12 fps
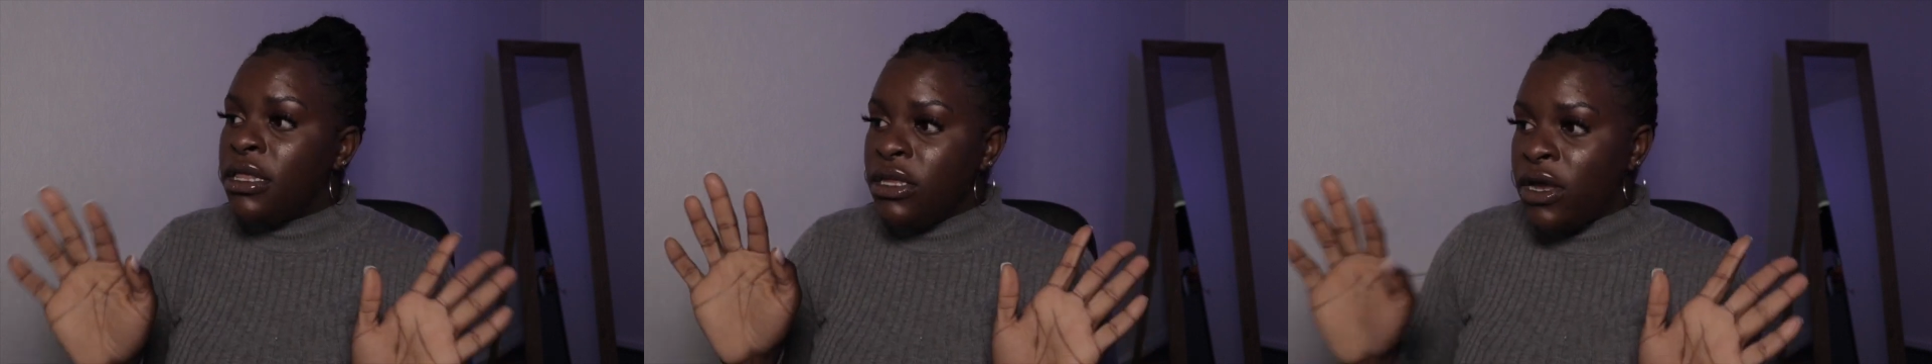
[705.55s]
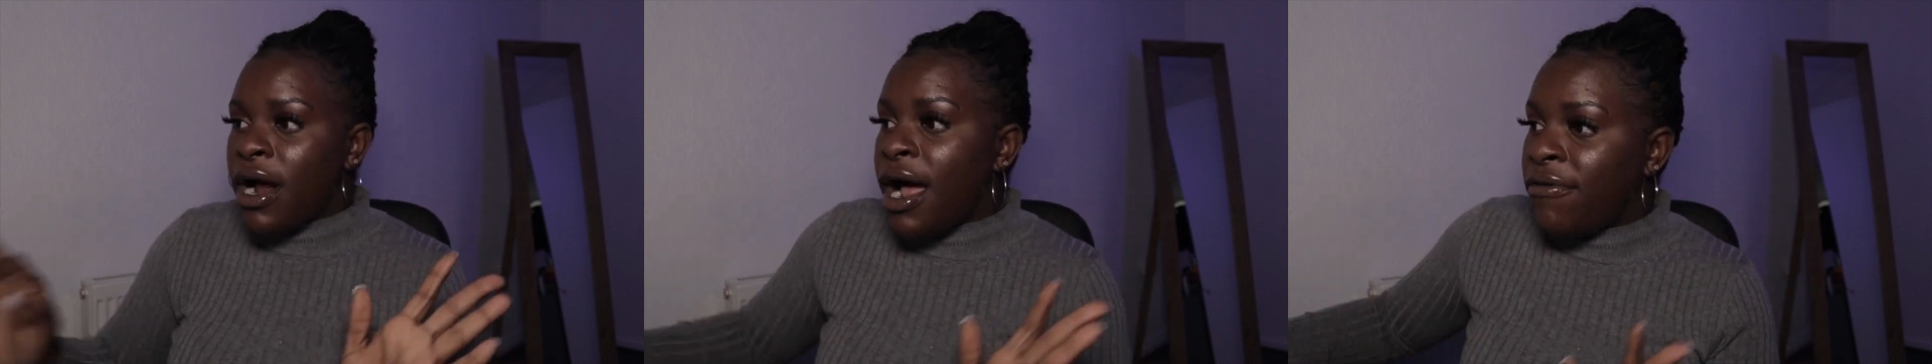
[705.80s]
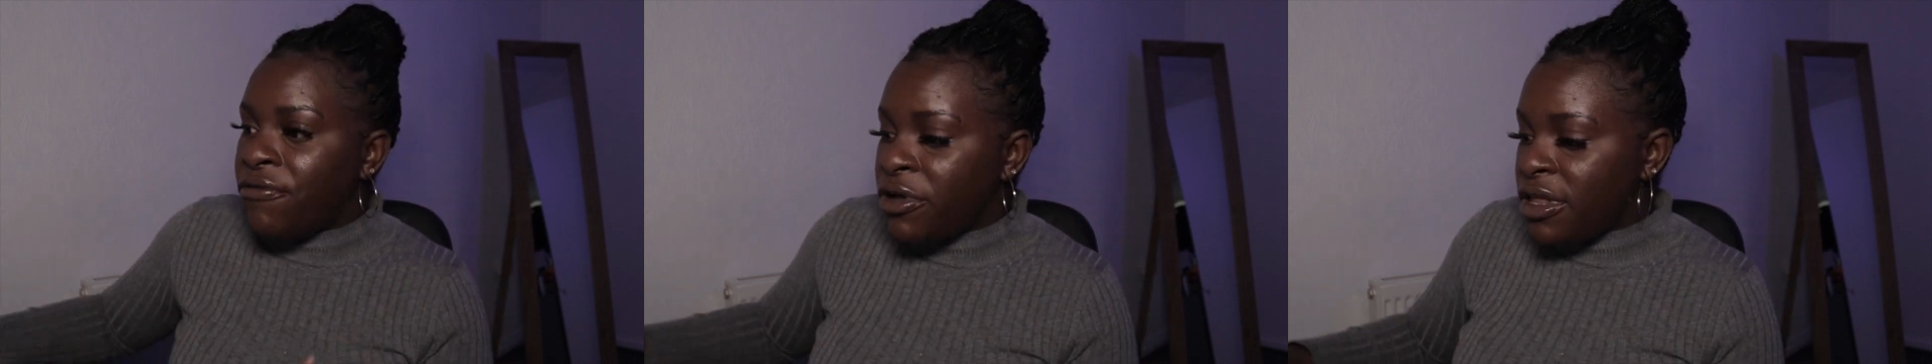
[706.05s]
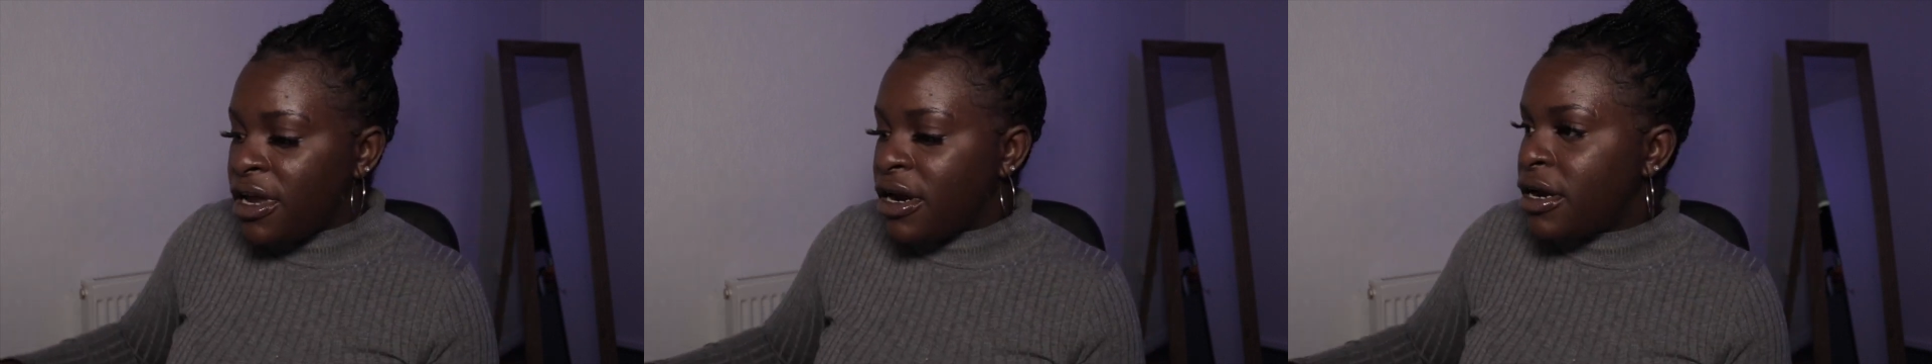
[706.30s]
you're
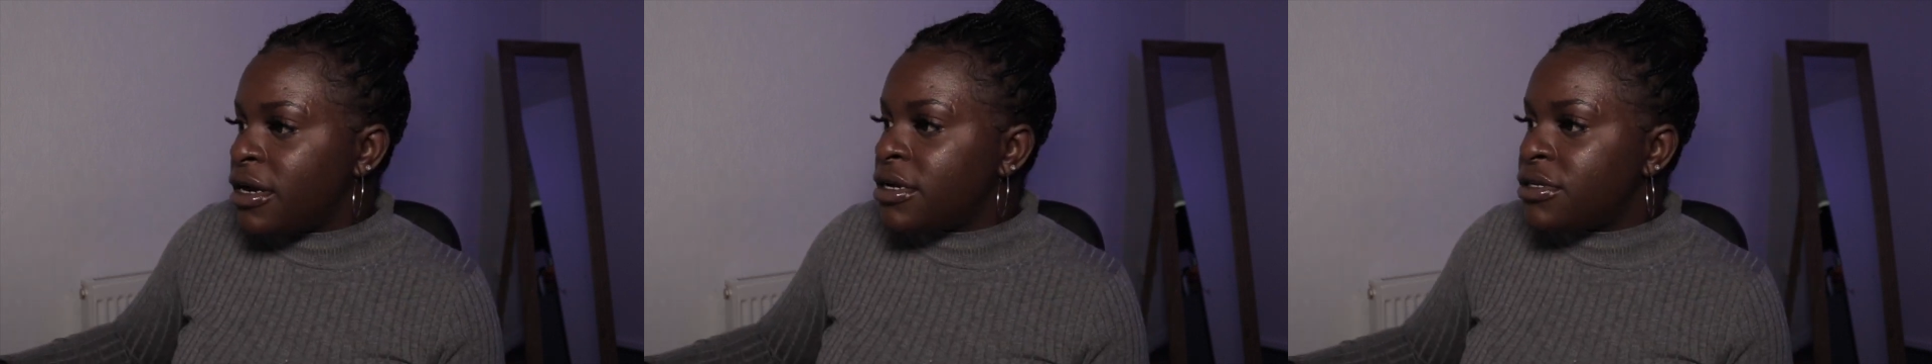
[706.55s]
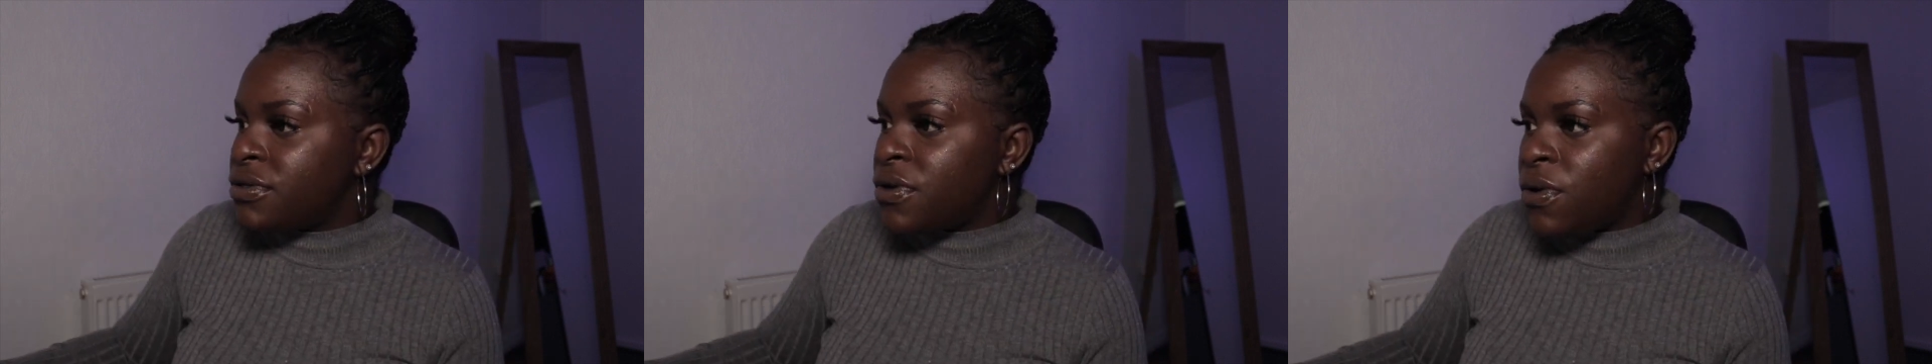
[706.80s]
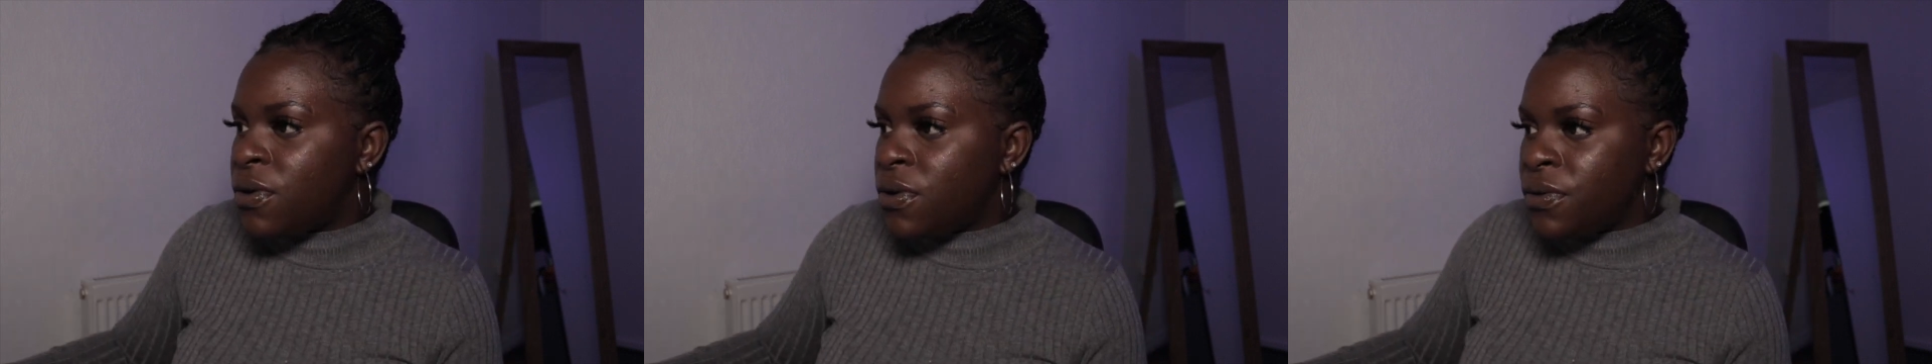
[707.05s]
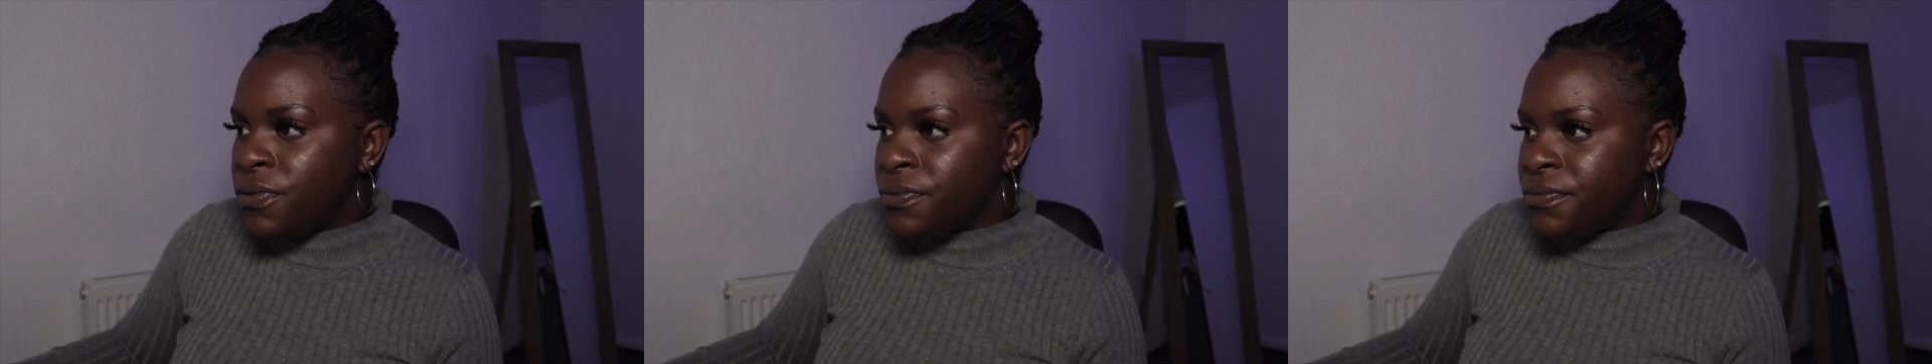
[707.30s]
halfway there.
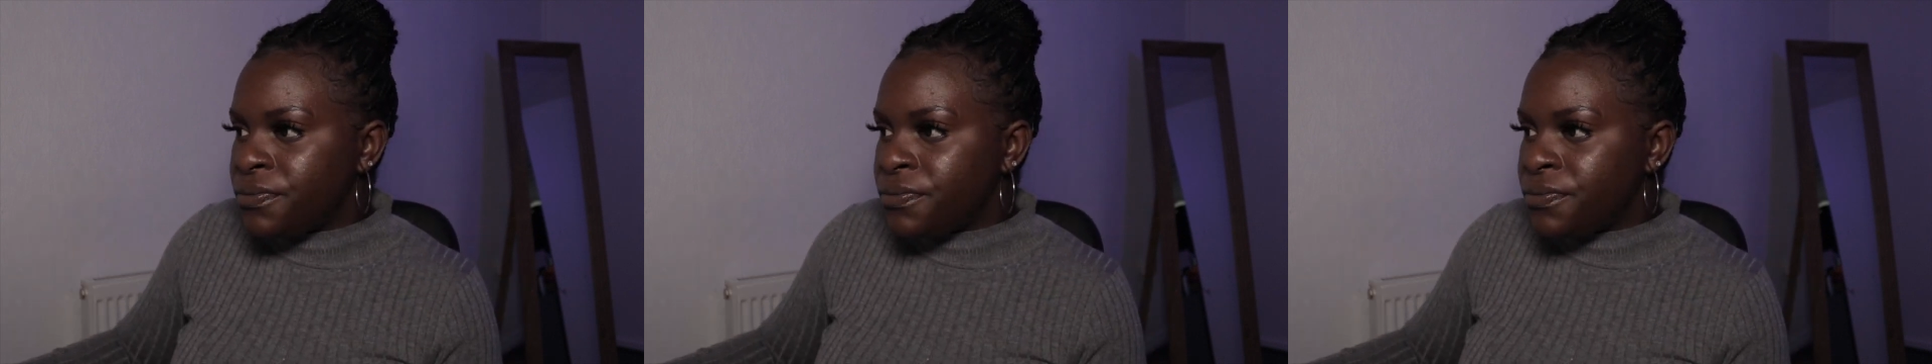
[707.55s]
So